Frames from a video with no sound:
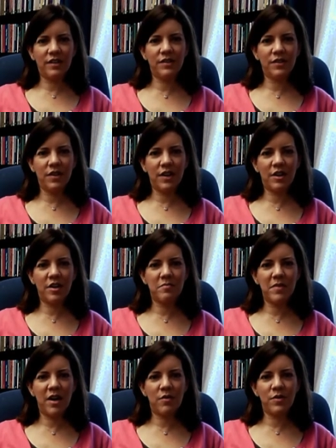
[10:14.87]
So they
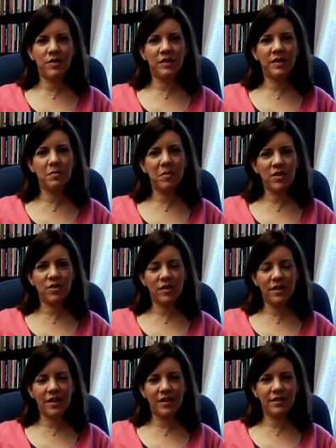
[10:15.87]
come out with a
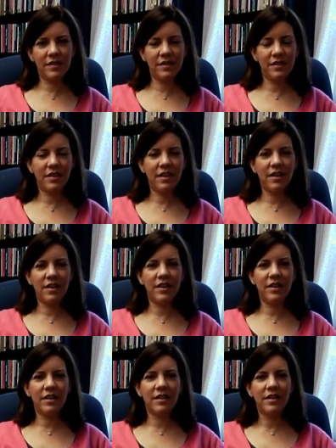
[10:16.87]
specialized
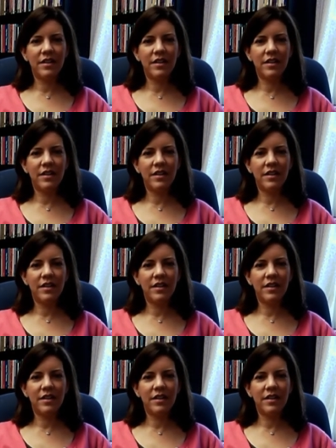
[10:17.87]
area